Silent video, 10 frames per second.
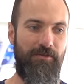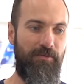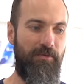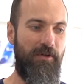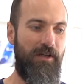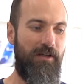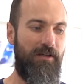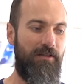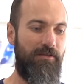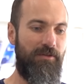to,
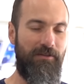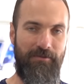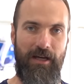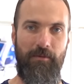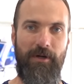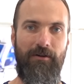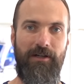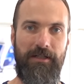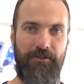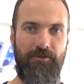to develop our
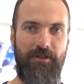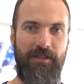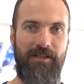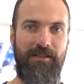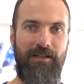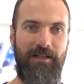electronics.